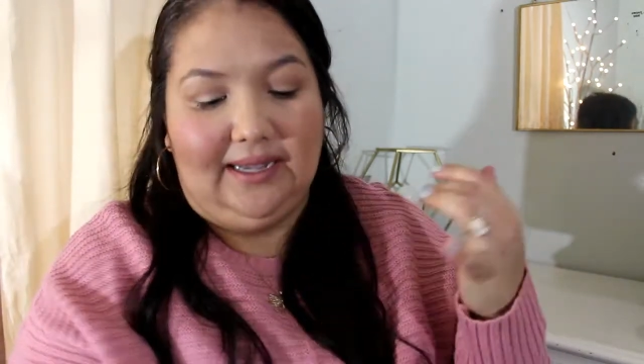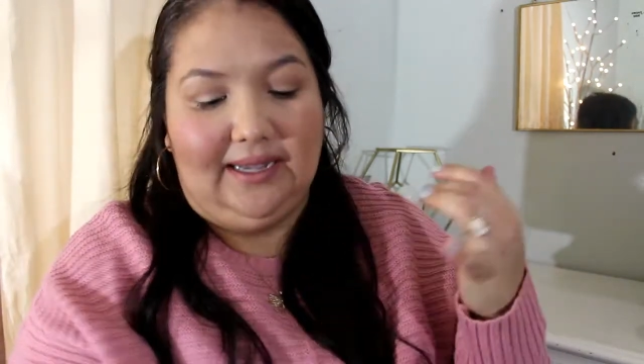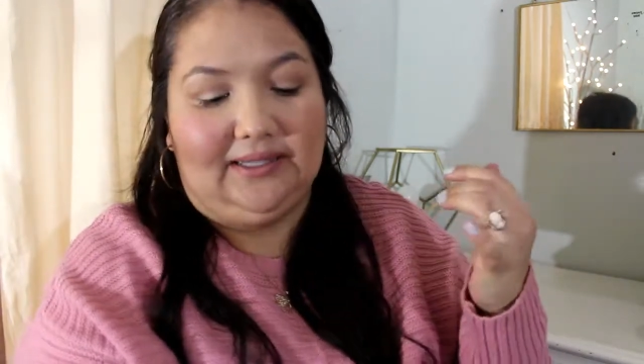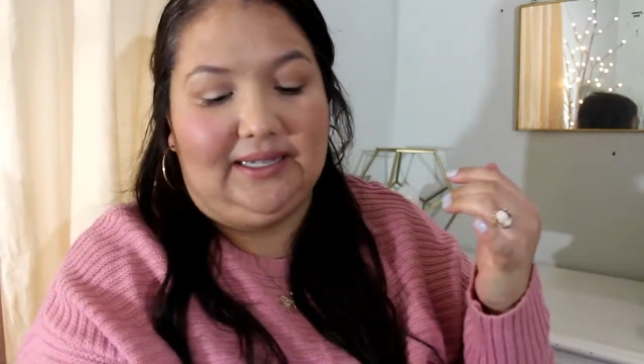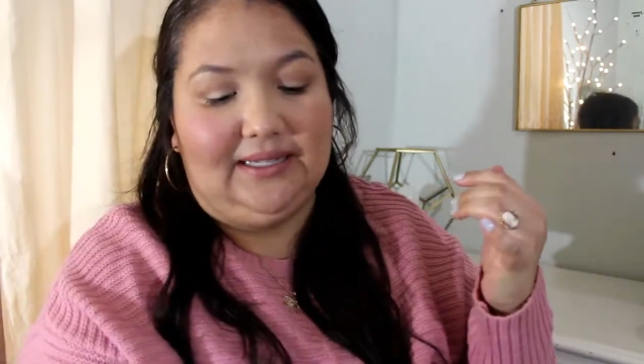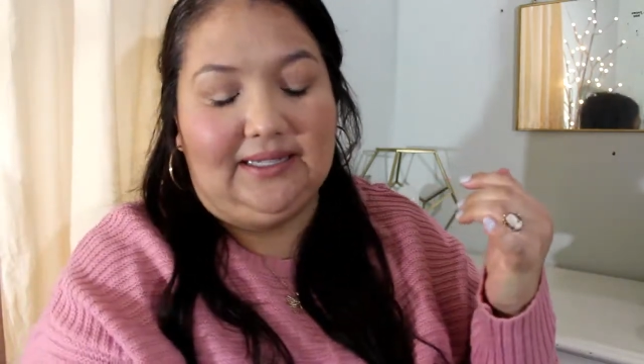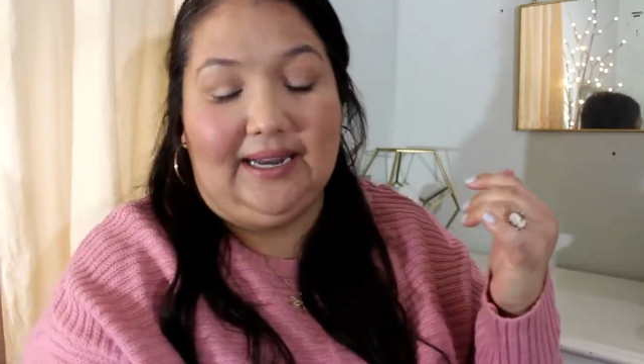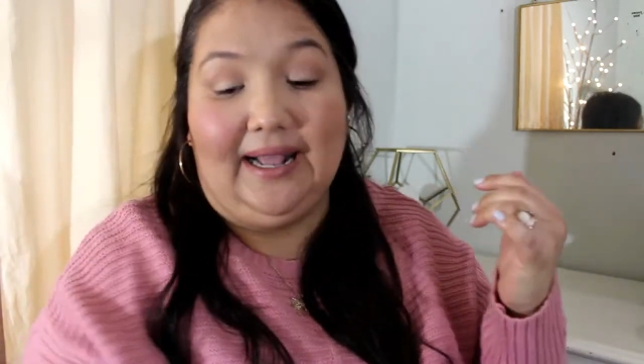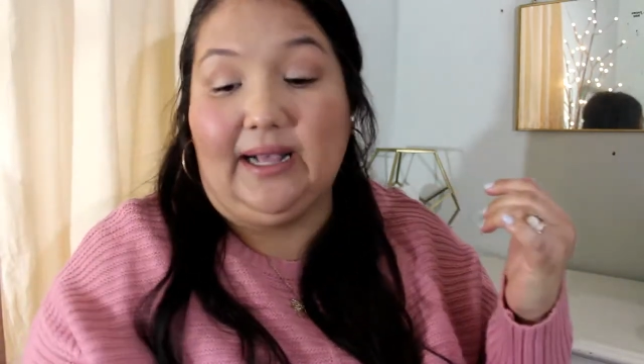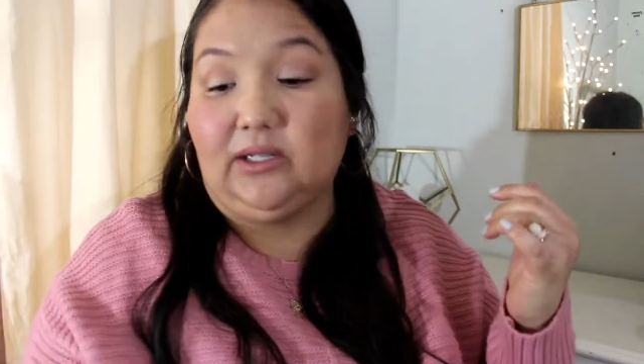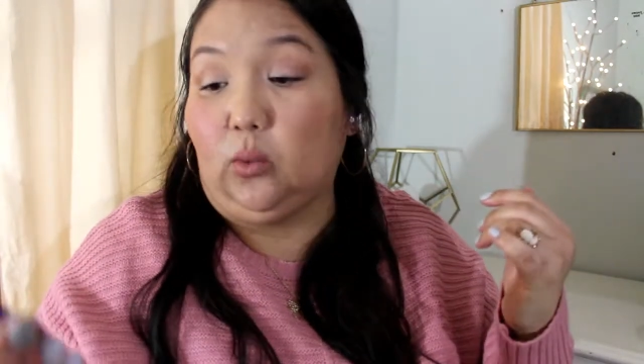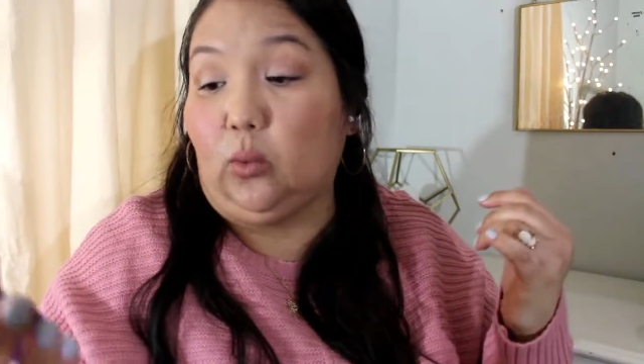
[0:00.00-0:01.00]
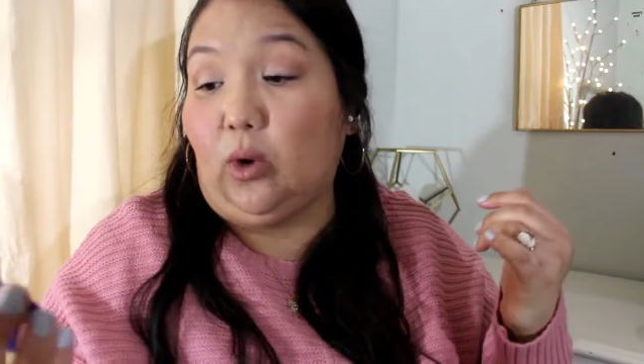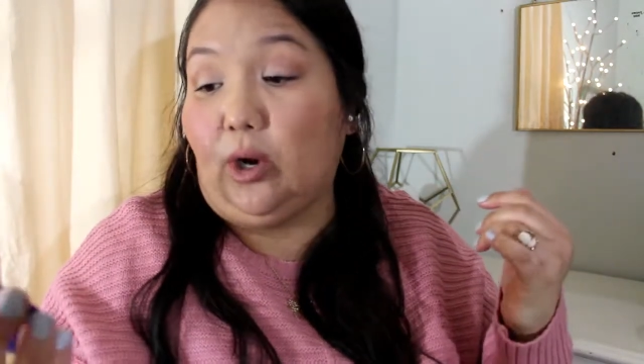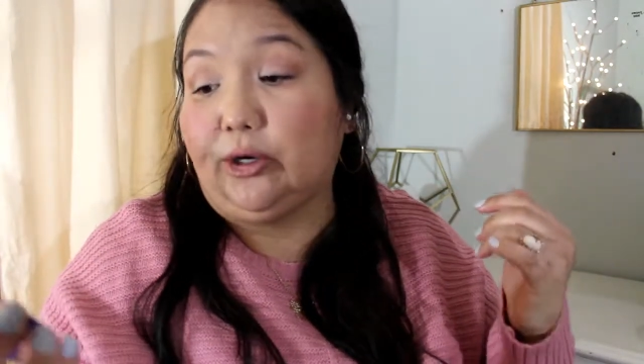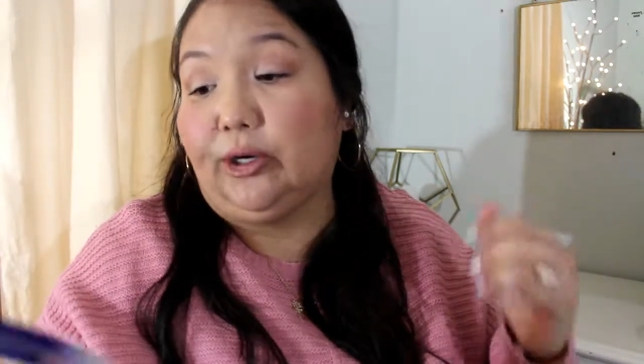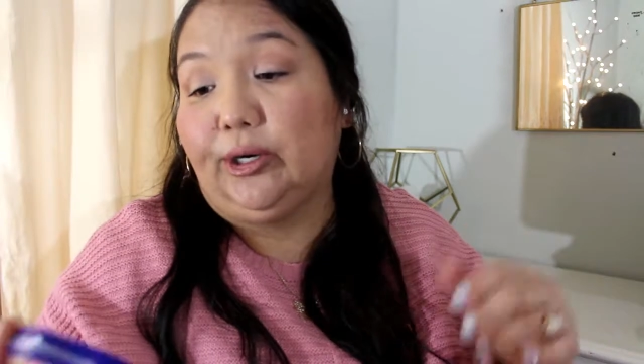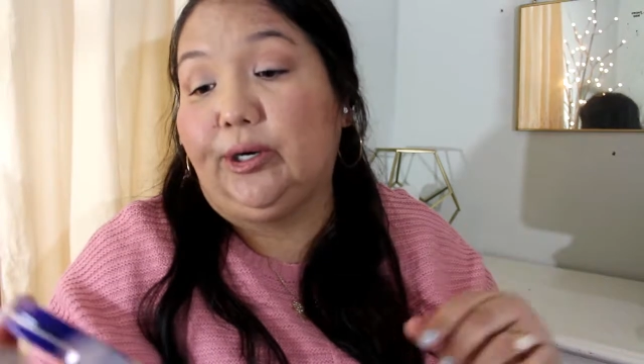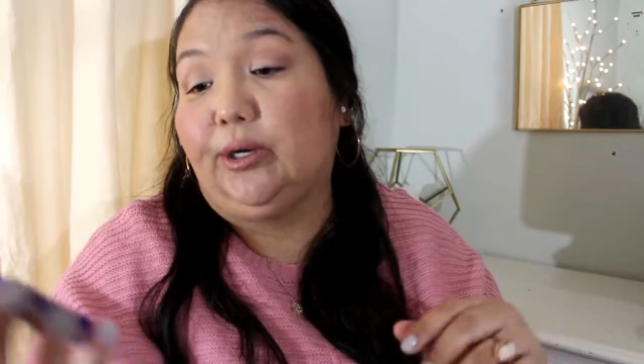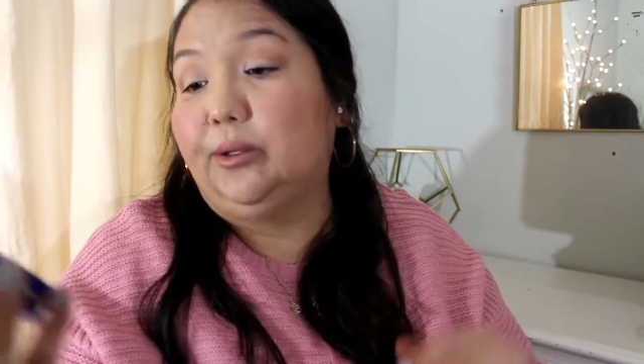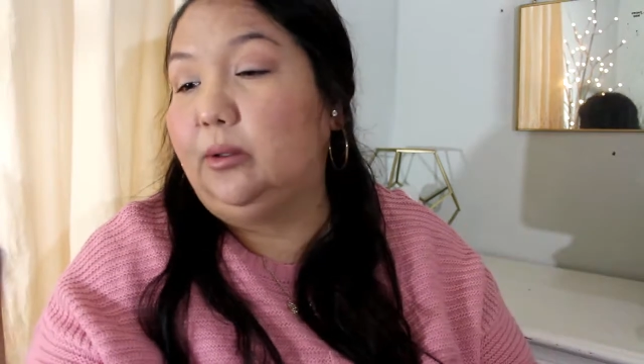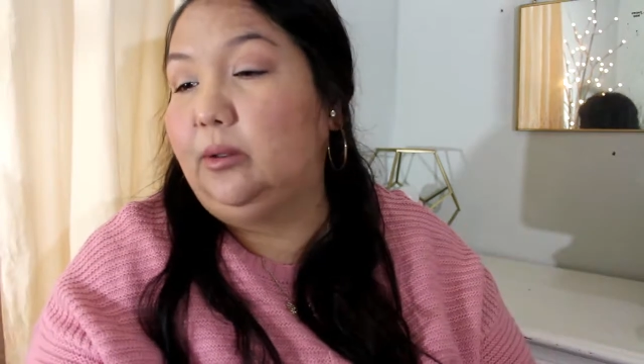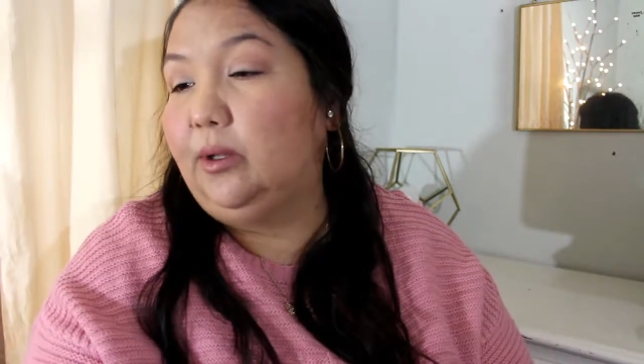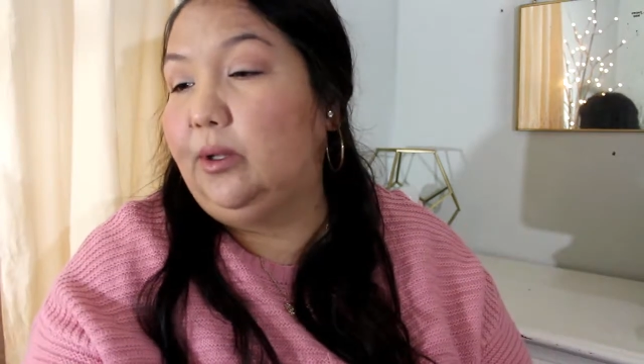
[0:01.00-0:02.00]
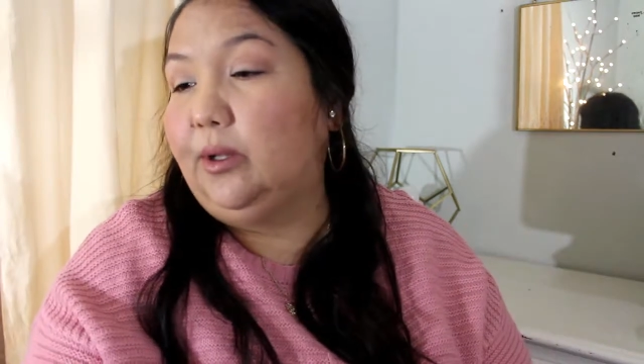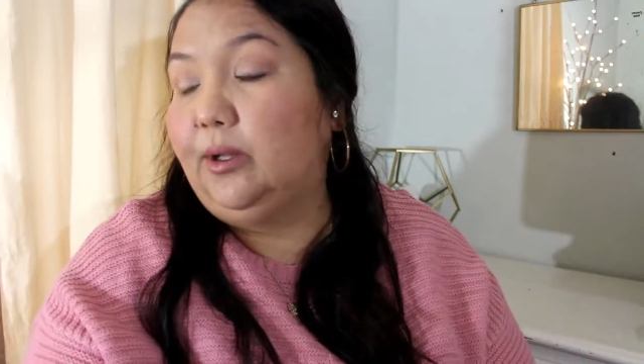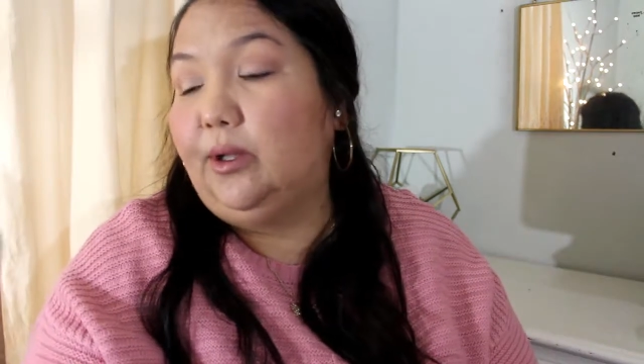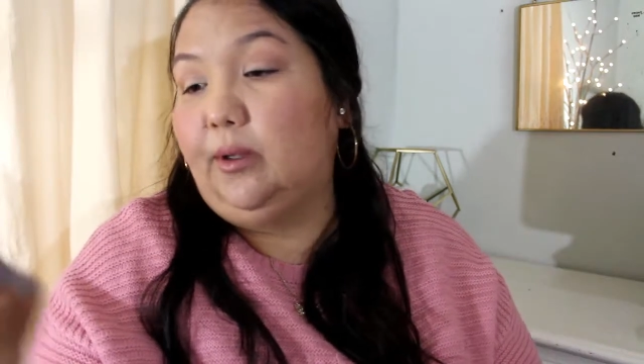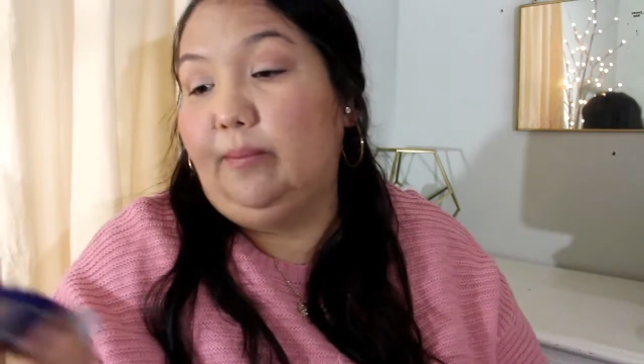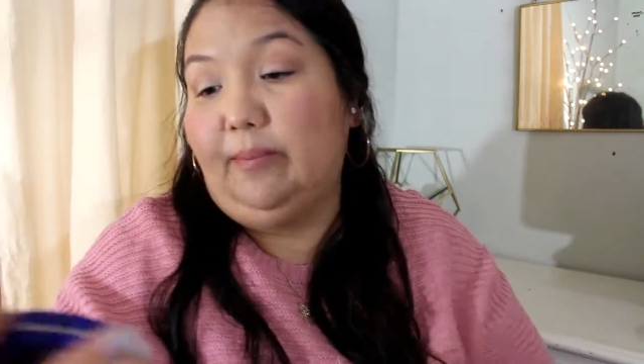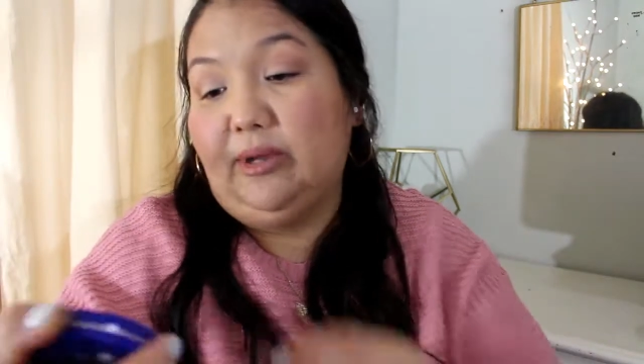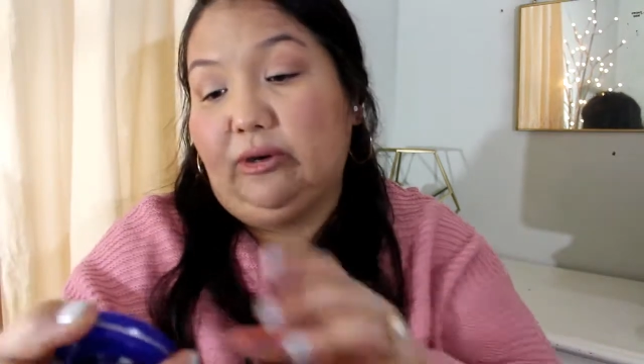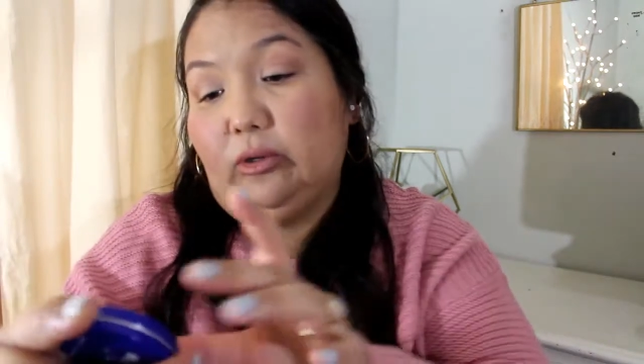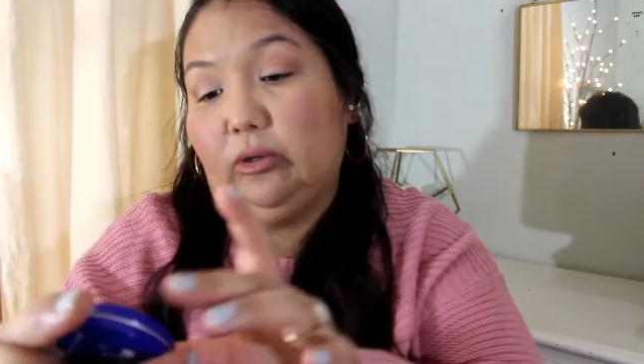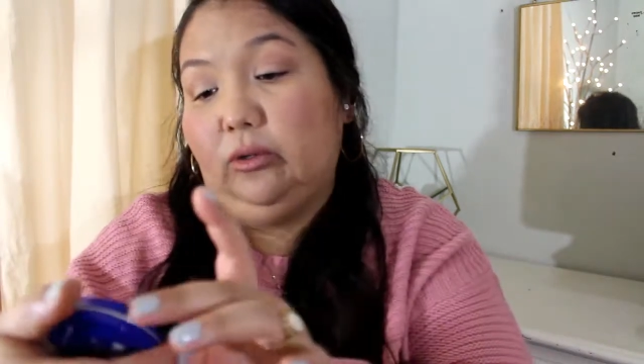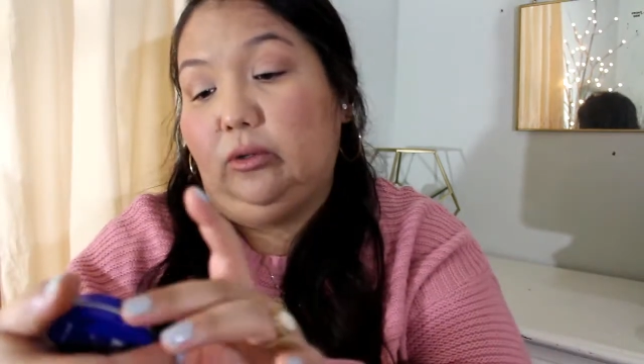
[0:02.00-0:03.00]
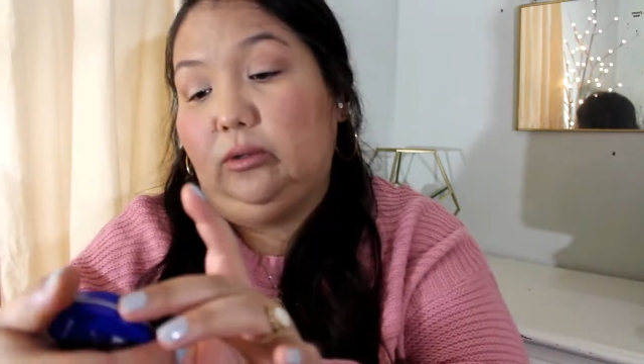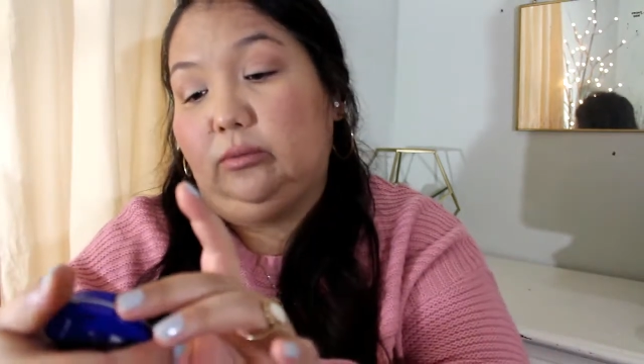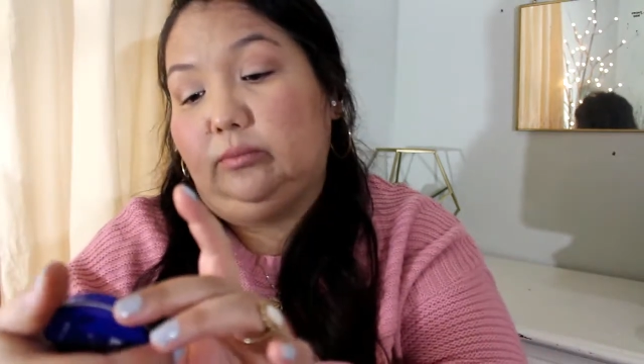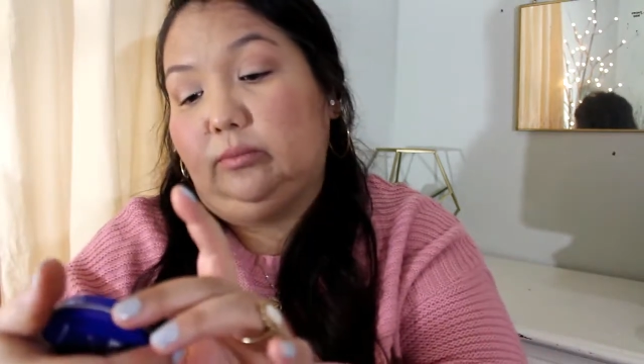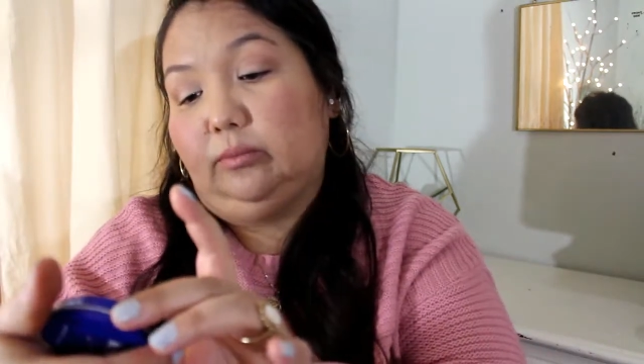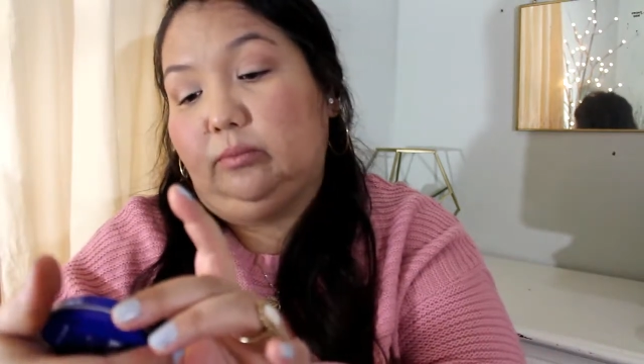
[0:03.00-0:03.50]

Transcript: it says it has water, mineral,